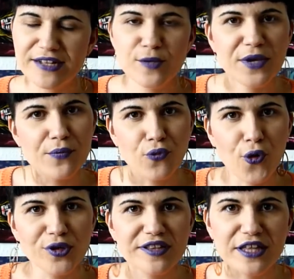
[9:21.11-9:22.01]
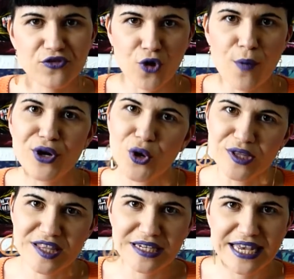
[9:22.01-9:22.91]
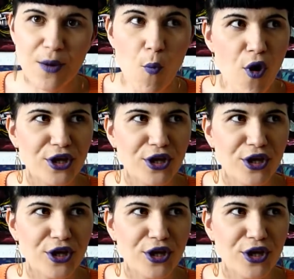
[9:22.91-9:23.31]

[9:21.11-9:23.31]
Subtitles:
to be embroiled in this drama constantly and why